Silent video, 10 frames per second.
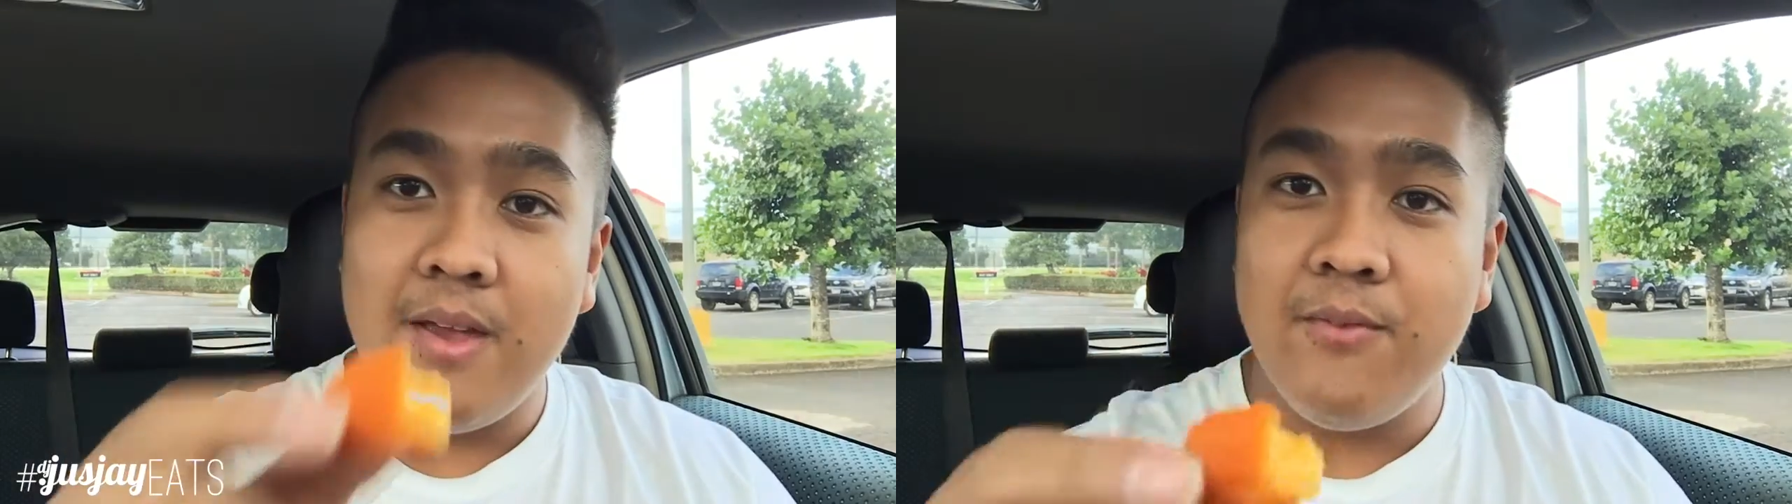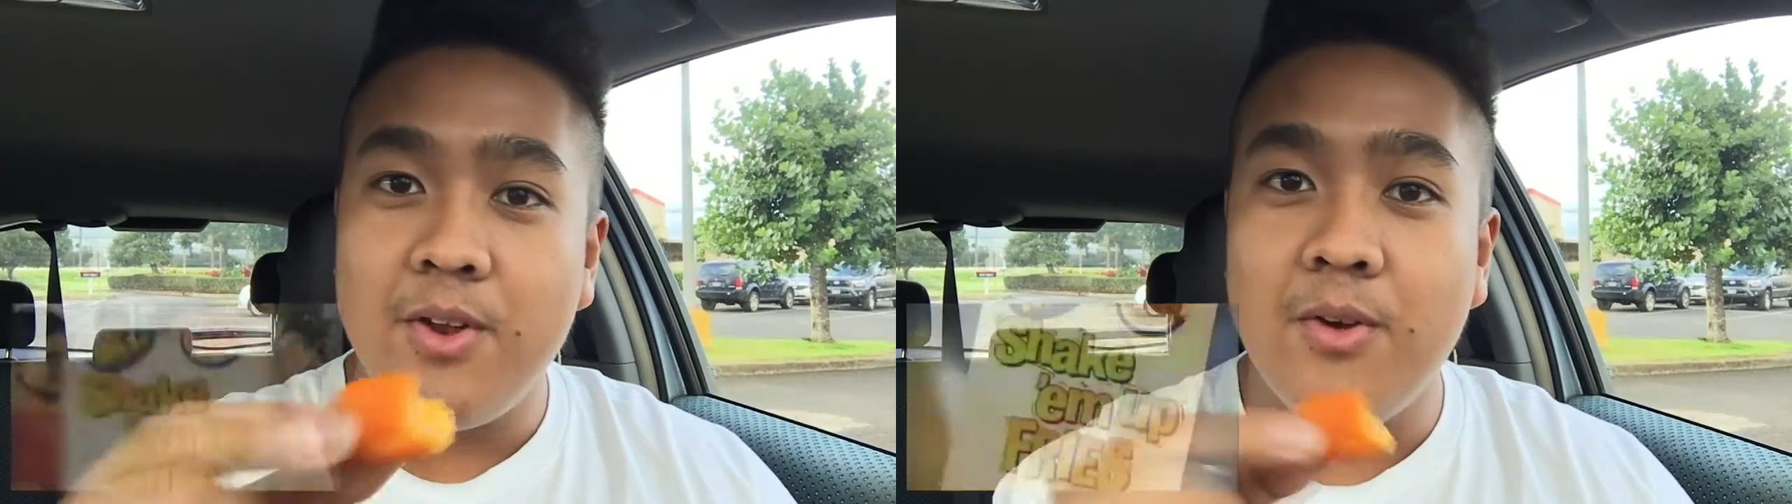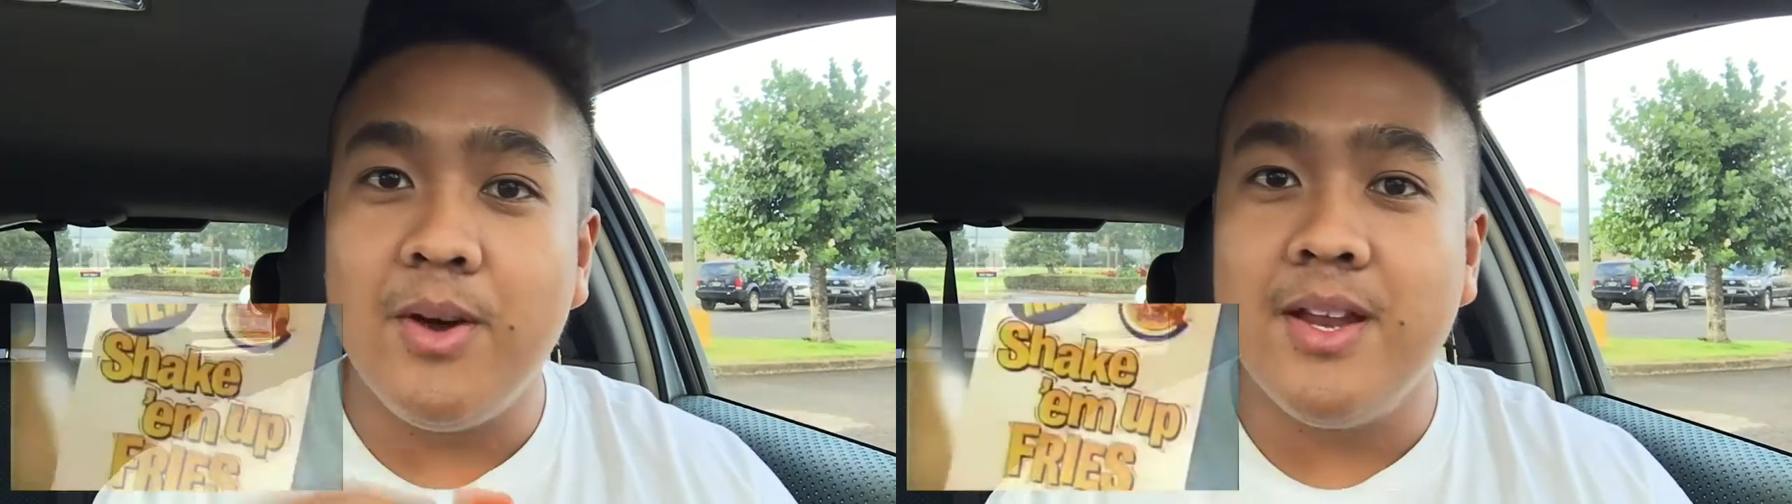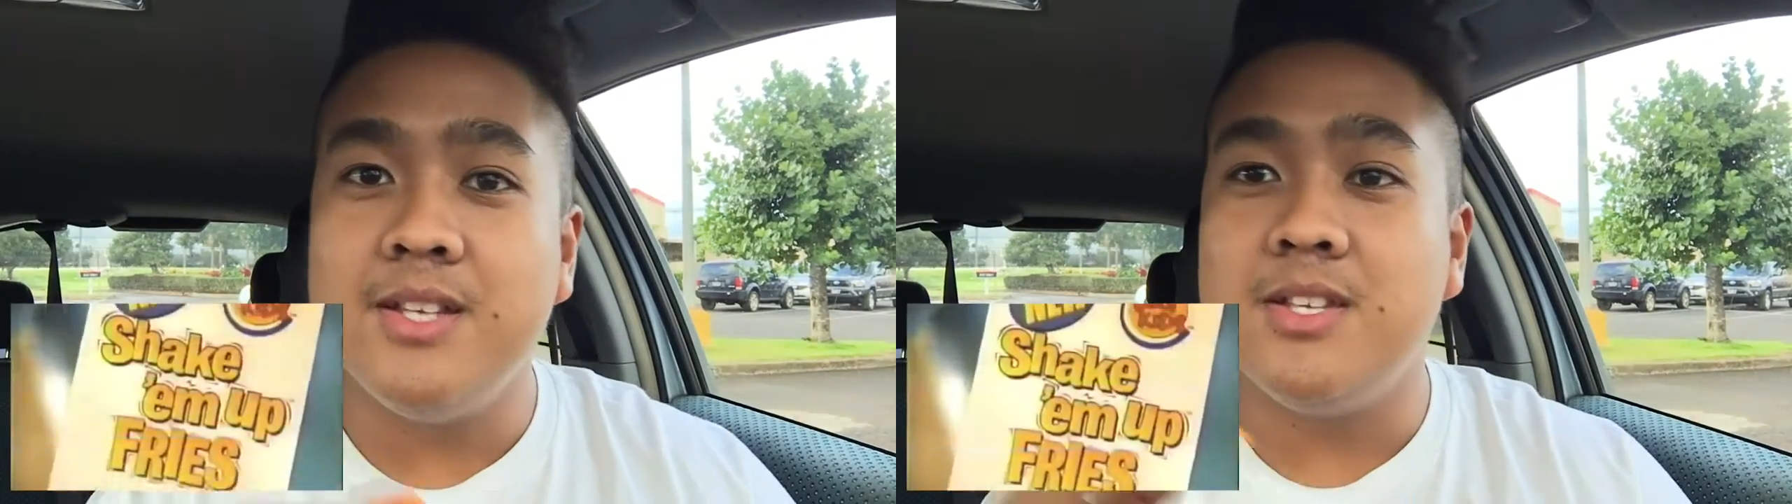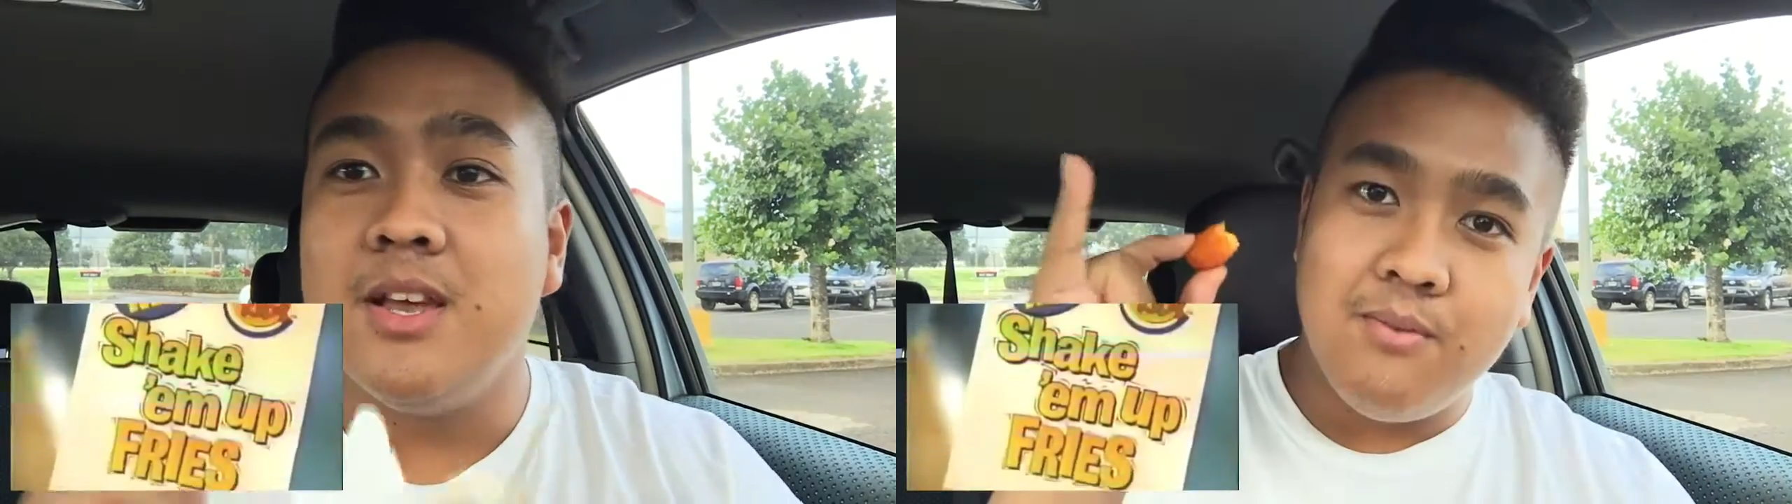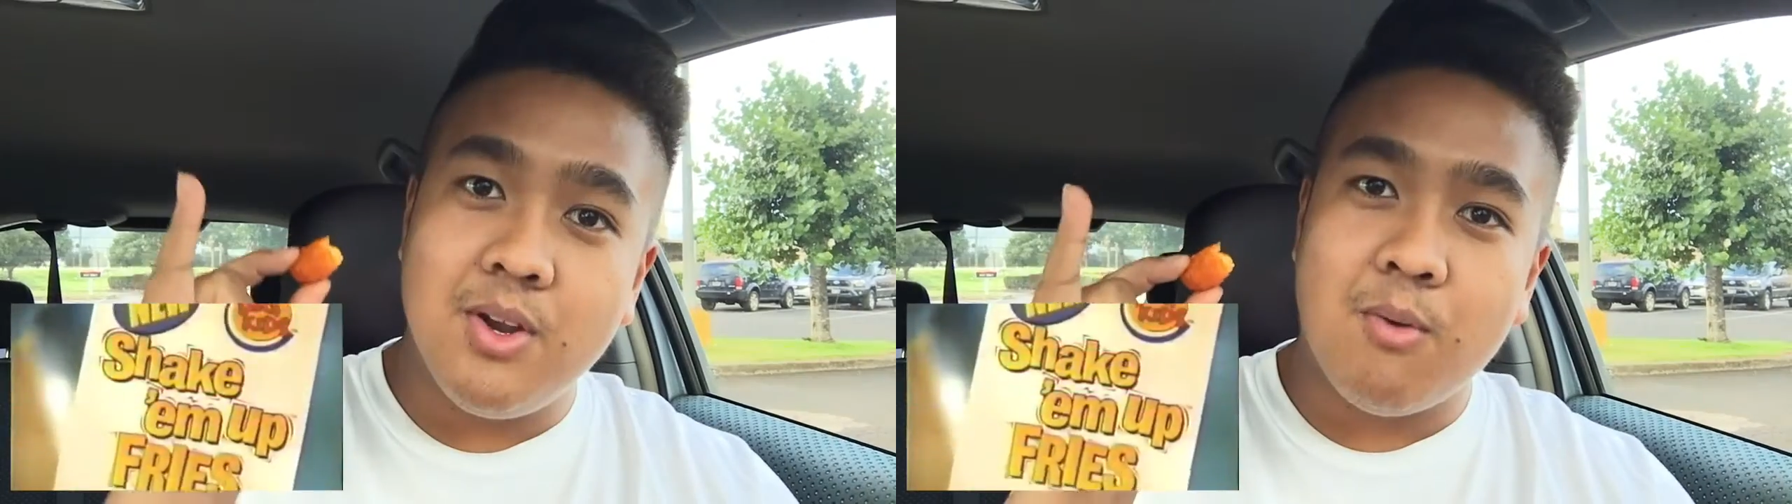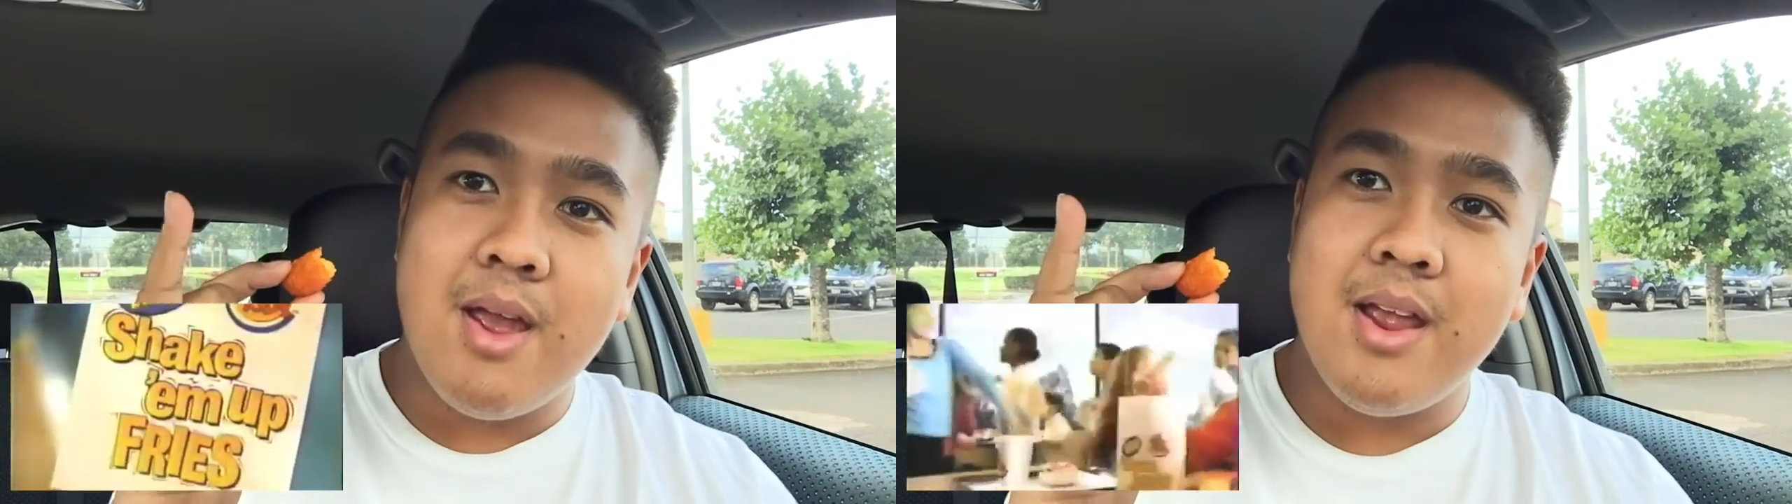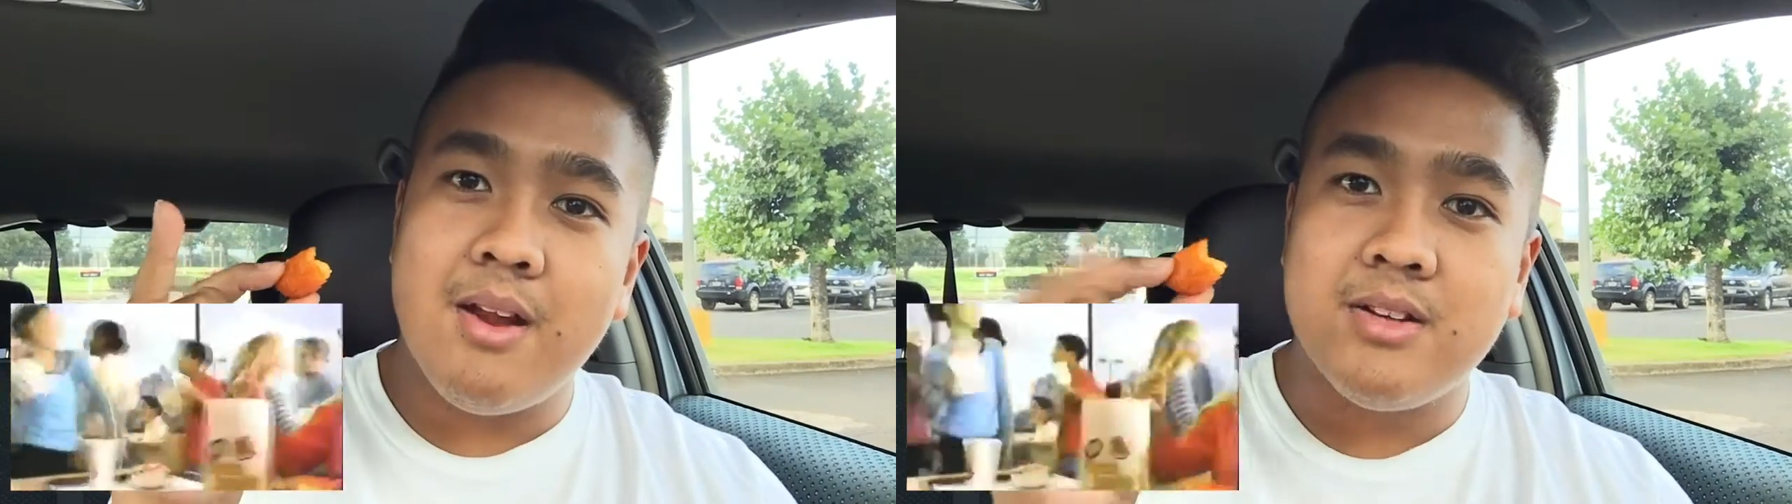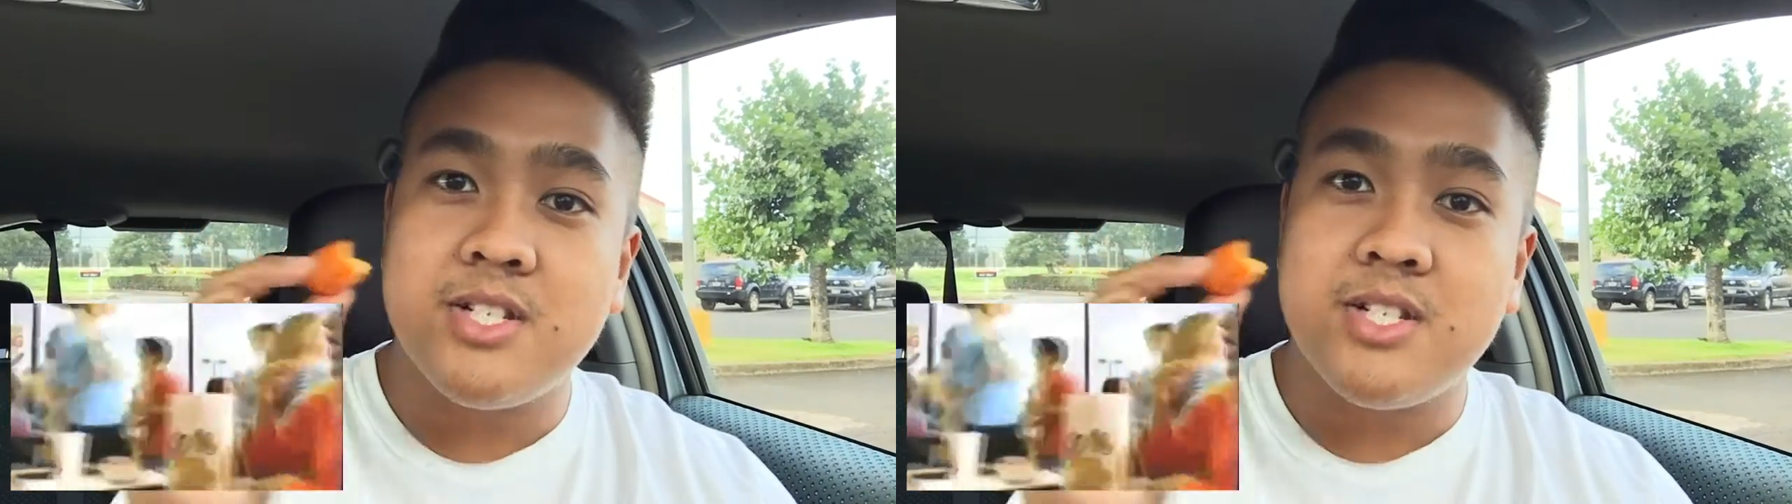If you don't know what it is, video right here,